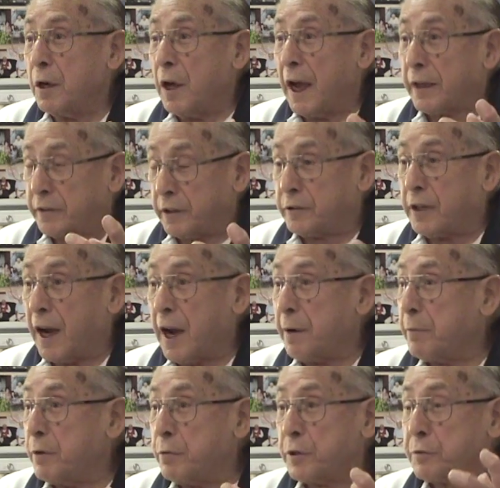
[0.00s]
at the
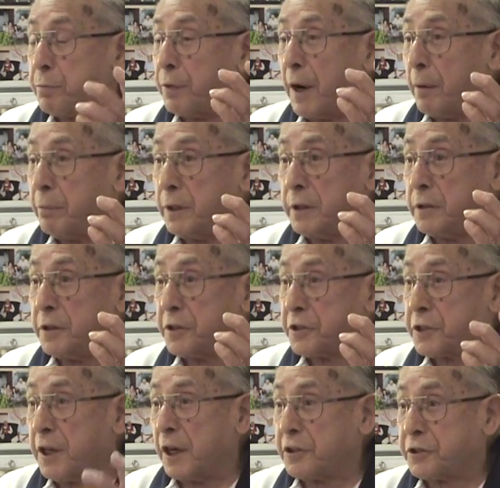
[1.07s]
time he was probably
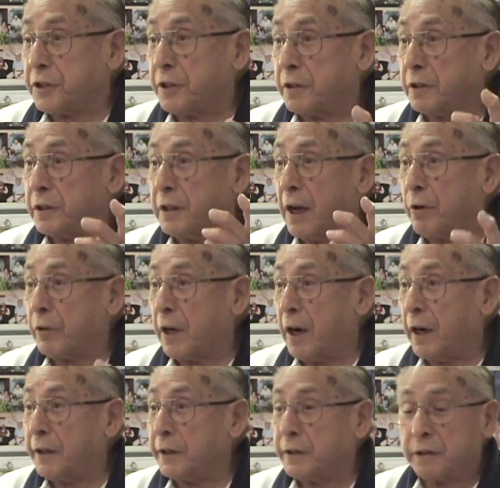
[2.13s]
disgusted and
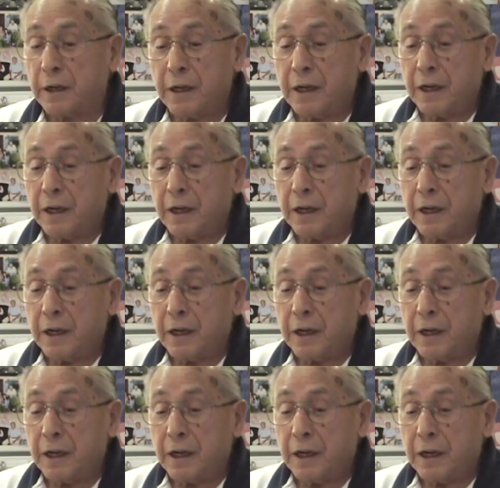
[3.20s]
downhearted.